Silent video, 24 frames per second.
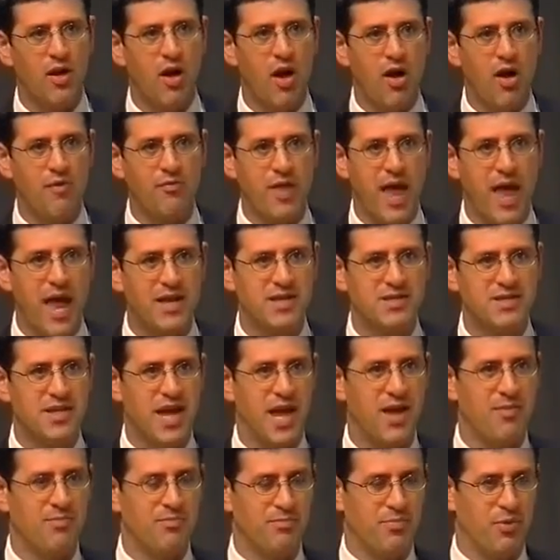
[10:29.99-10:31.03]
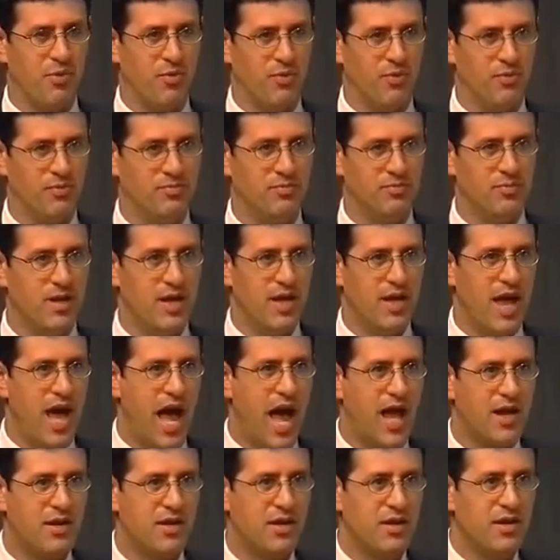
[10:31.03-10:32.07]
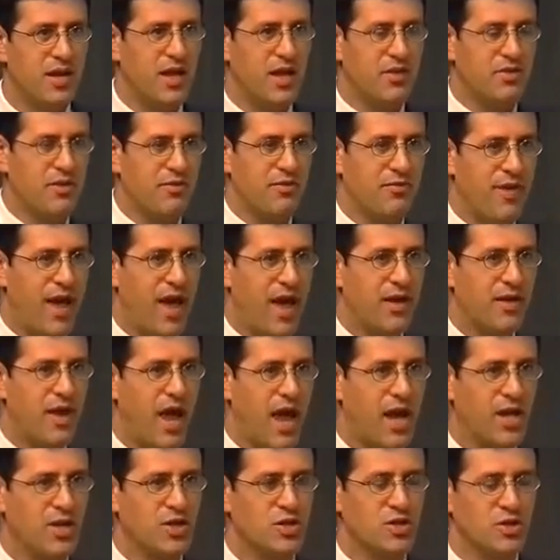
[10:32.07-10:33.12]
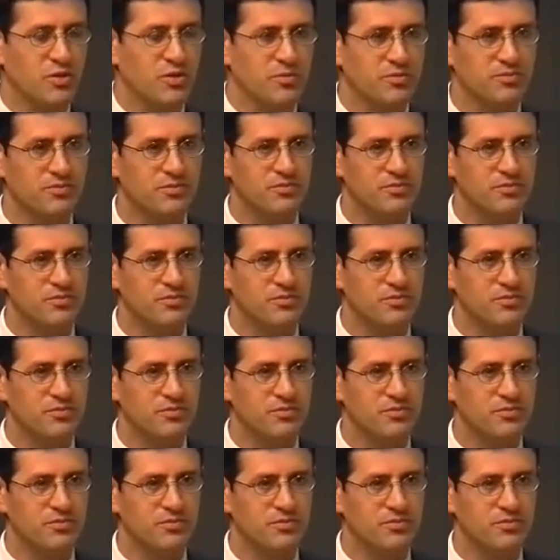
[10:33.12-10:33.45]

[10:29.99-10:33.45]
of that temple underneath the foundation.